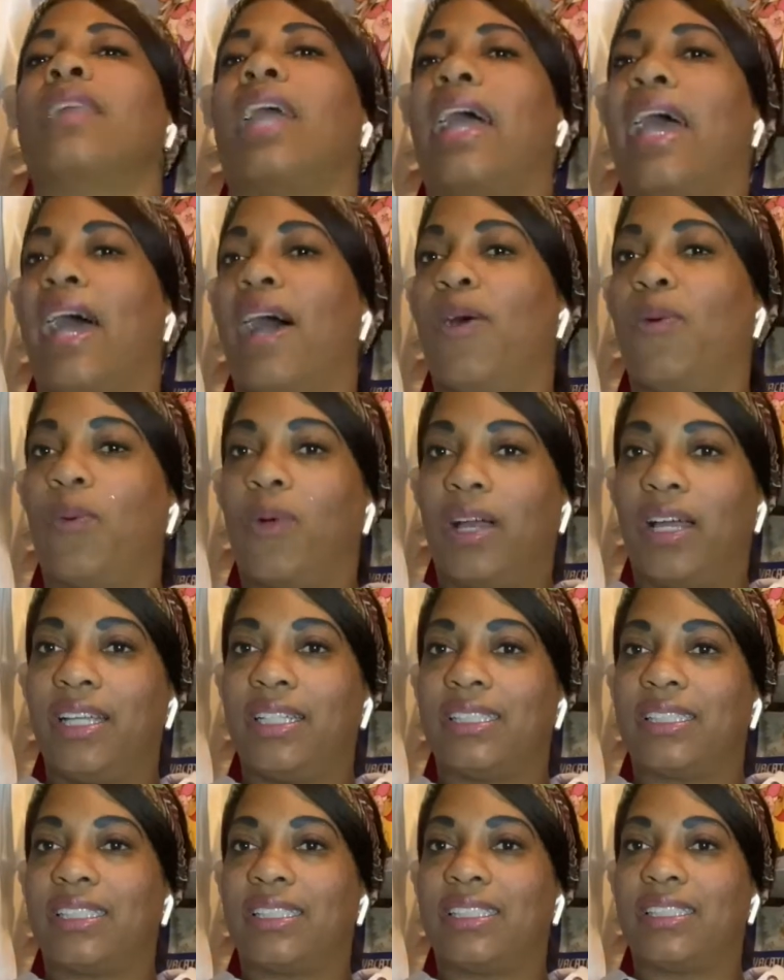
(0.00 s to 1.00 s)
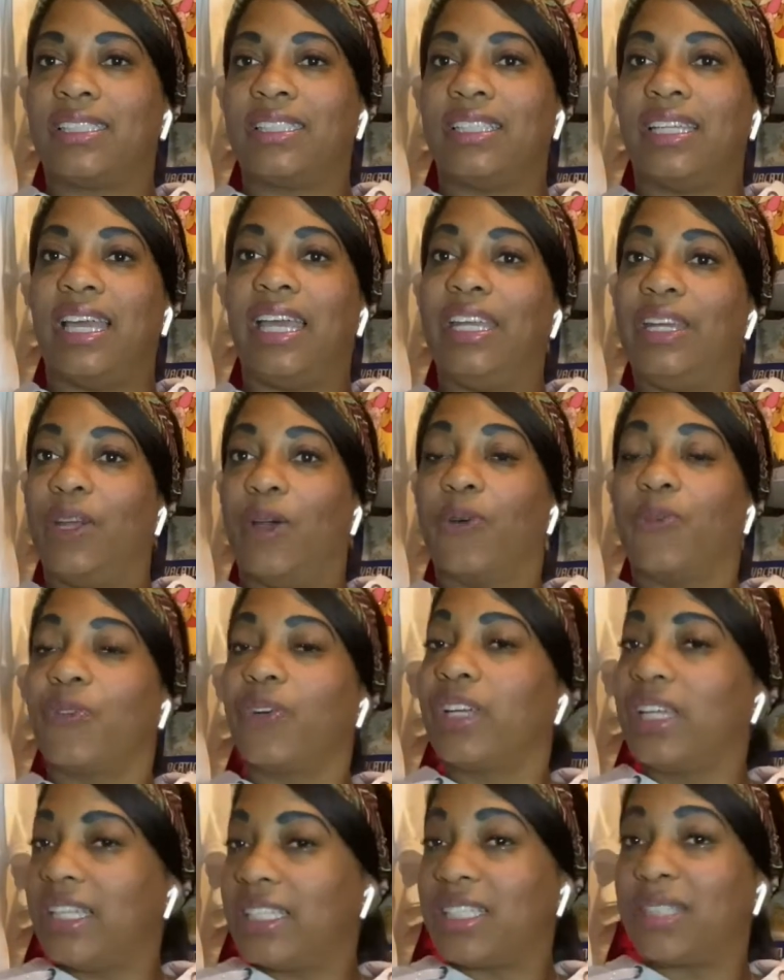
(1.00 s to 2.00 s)
At once and don't
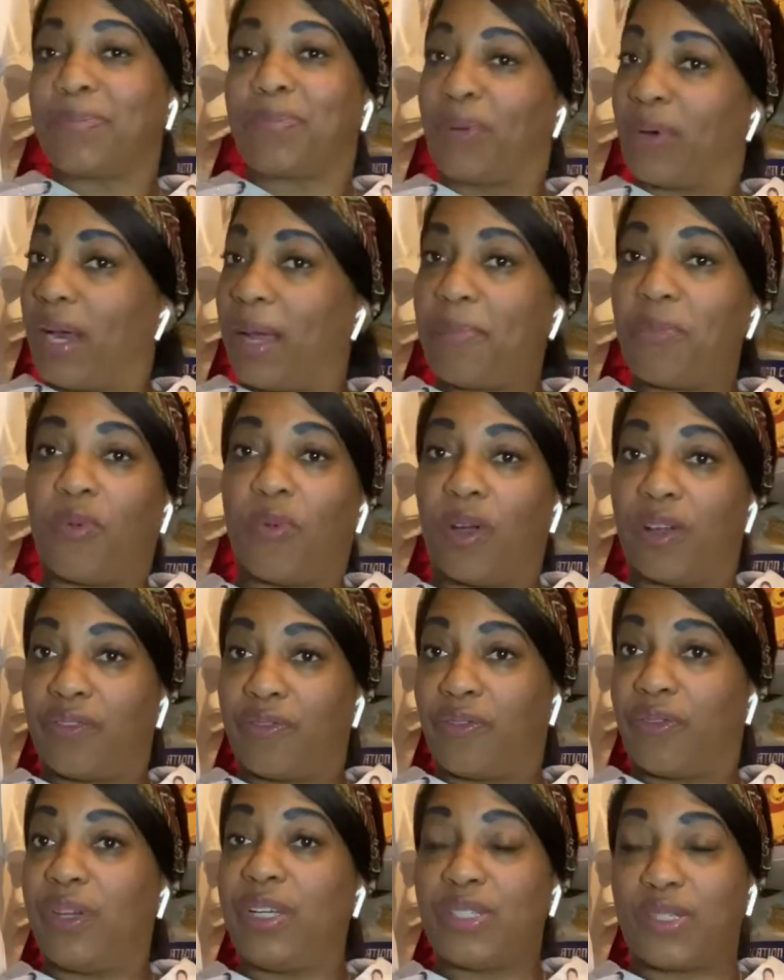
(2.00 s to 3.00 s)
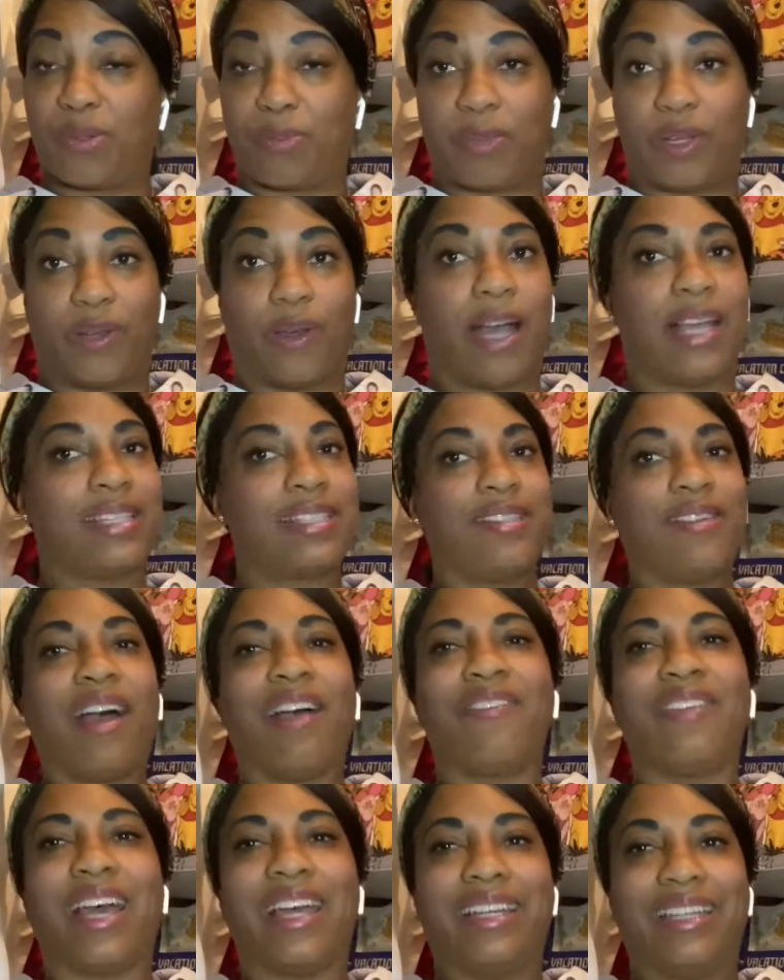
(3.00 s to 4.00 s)
forget to prep one freezer meal. I still
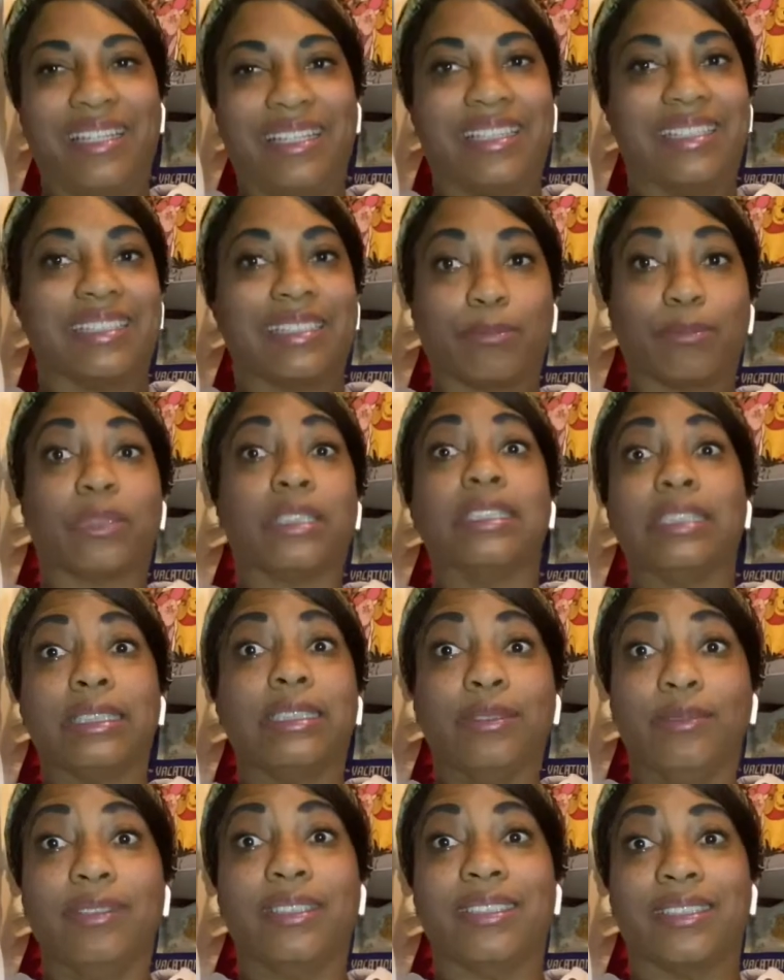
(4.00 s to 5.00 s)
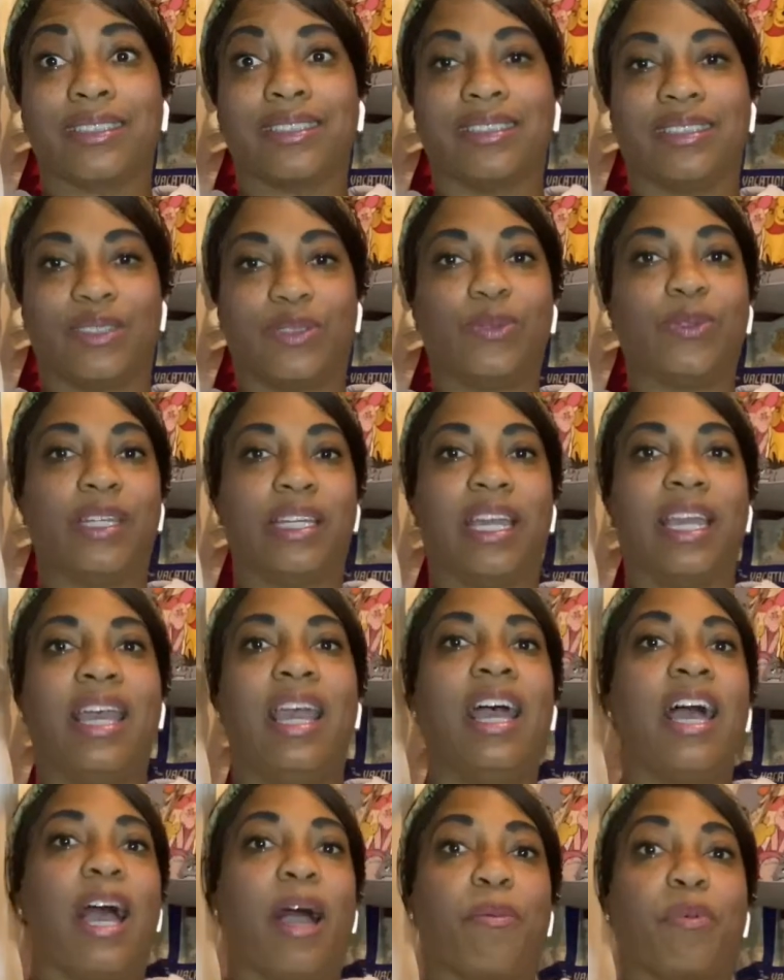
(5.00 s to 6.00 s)
have not did this. I'm going to do this this week.
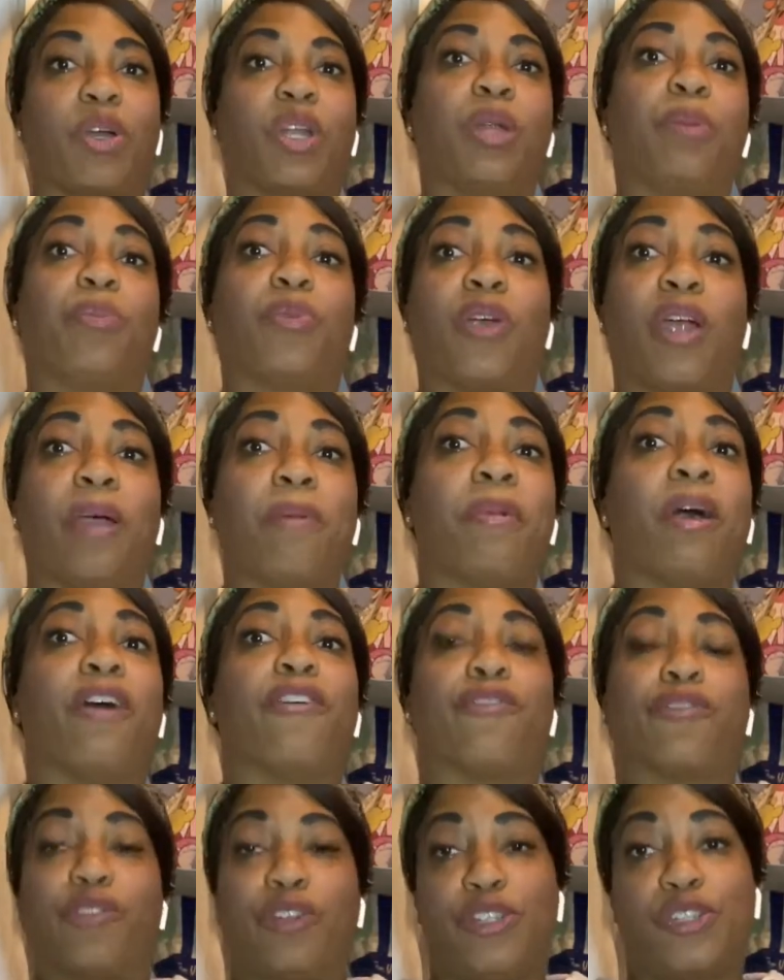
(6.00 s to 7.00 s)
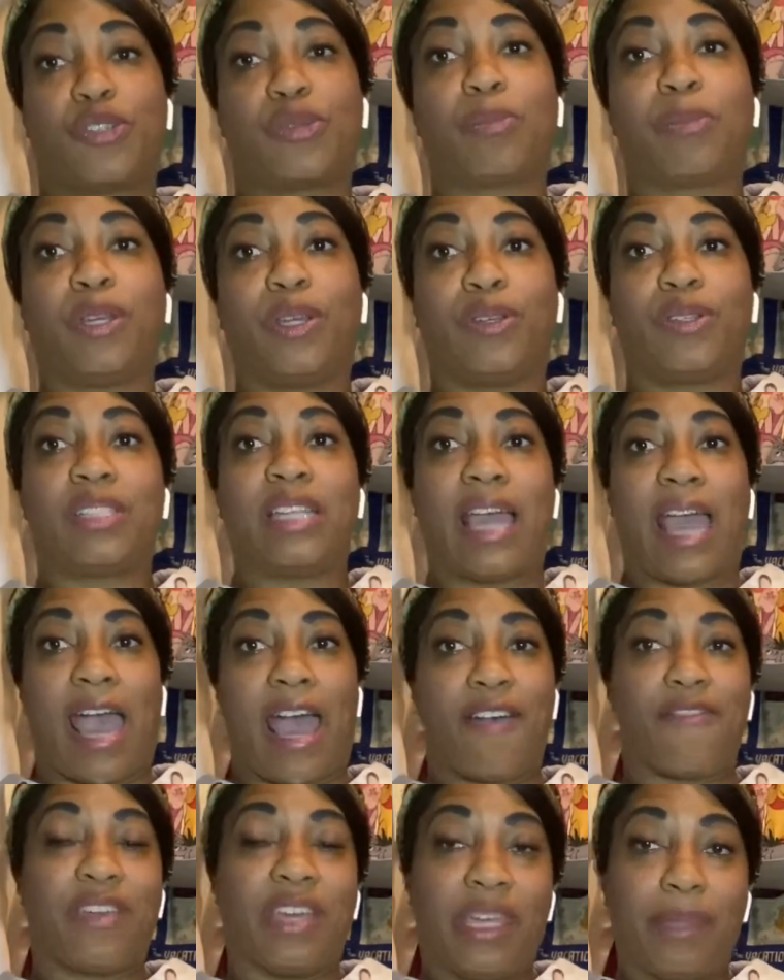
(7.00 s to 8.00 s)
I'm going to prep a freezer meal to
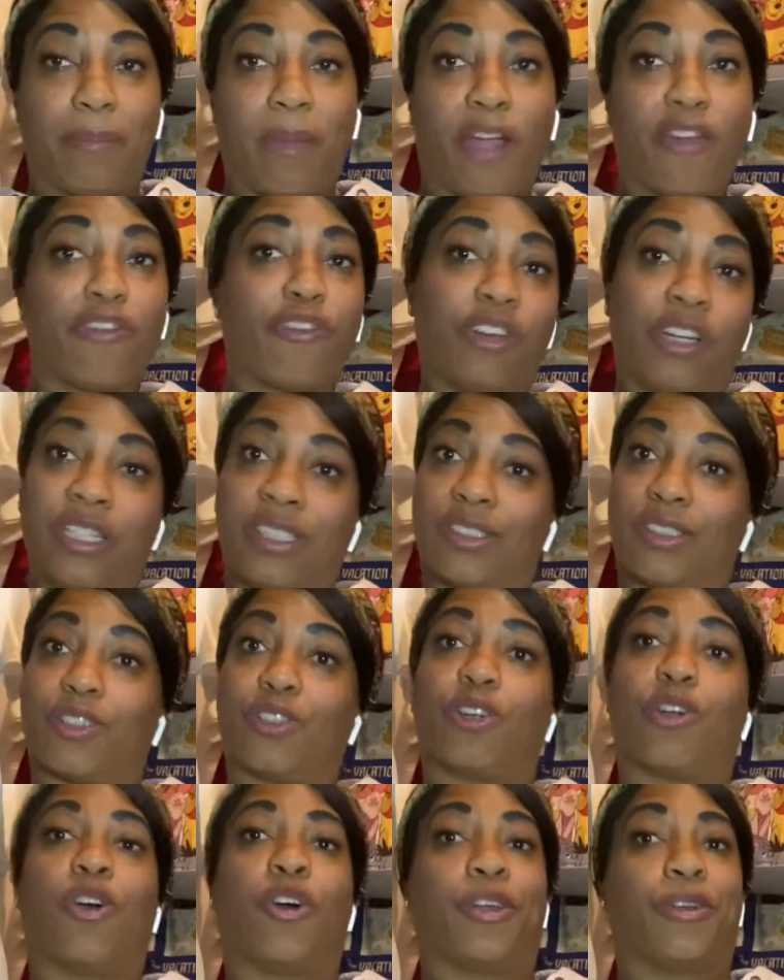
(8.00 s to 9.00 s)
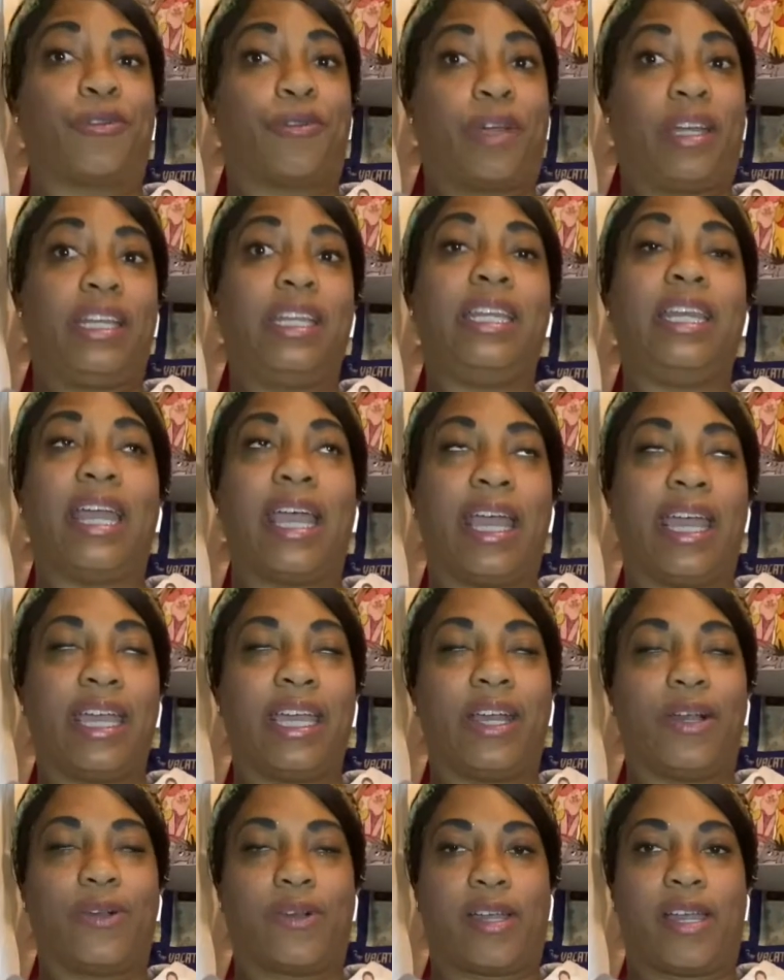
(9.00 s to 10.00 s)
have in my freezer on a rainy day.
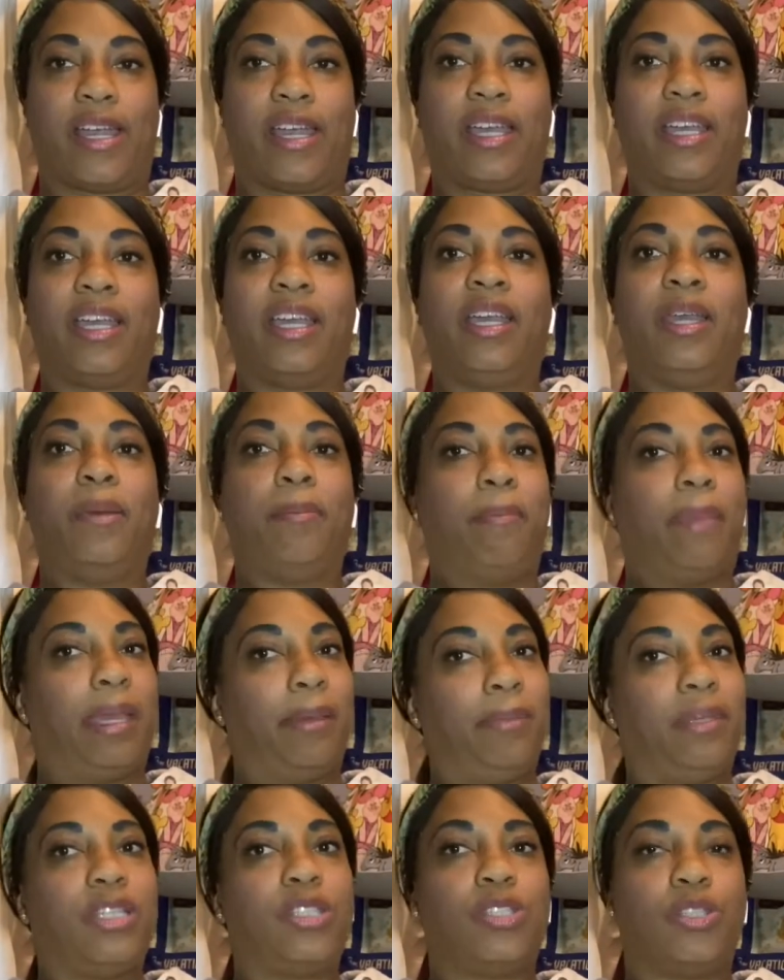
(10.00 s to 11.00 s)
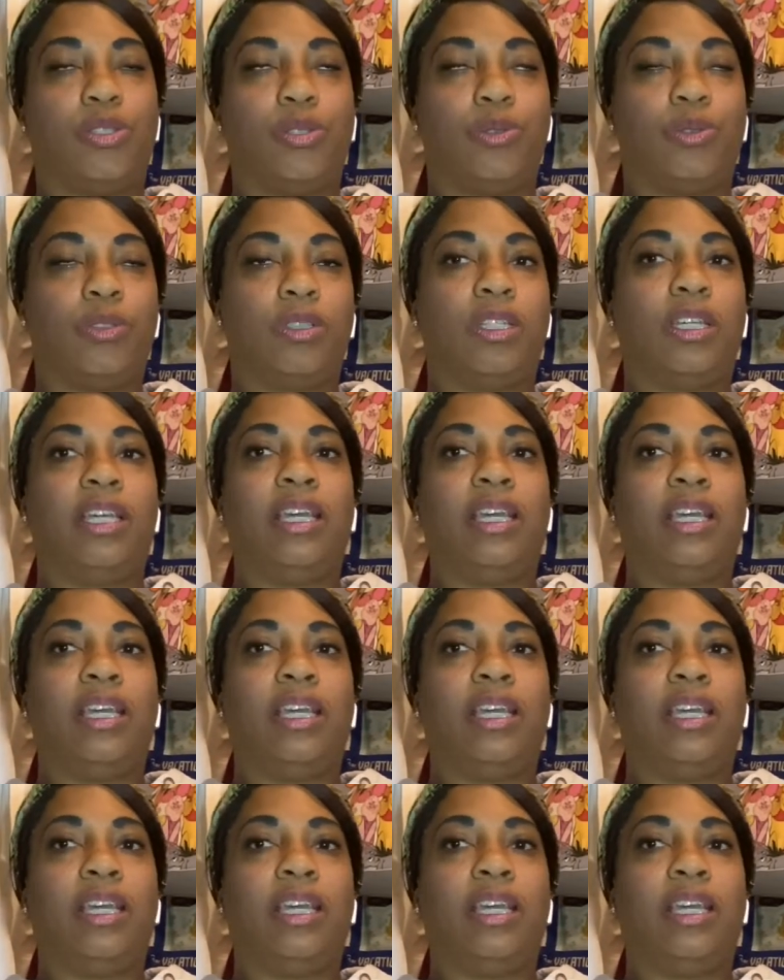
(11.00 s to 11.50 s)
Okay. Maybe two.